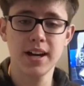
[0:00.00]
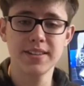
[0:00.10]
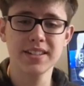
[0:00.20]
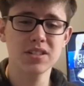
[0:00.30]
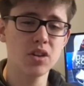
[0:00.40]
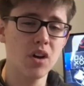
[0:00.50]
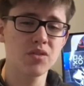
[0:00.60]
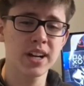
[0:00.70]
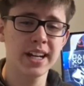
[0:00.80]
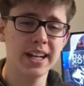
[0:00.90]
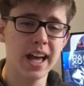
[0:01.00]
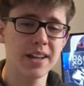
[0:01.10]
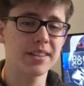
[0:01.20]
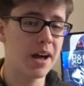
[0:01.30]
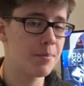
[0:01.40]
This is not really
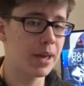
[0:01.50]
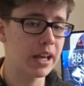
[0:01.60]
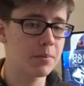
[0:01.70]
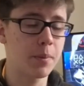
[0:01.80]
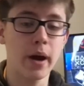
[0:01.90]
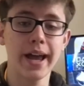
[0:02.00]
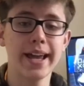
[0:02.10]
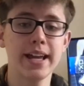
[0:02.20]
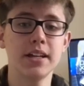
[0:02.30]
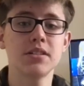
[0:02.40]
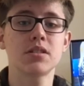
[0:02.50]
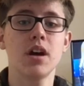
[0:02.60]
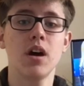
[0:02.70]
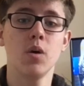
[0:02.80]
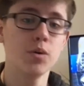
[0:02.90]
like that big, but it is
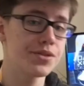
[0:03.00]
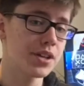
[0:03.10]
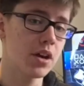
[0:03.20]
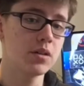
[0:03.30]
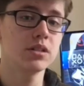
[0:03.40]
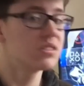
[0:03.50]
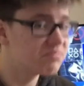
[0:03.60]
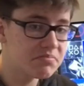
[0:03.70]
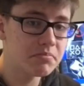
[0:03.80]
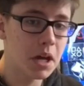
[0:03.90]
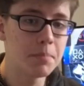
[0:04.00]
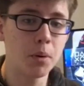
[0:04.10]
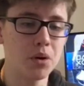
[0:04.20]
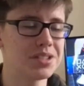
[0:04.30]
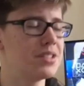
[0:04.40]
also
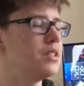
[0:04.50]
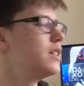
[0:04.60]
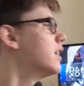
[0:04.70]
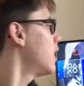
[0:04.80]
important.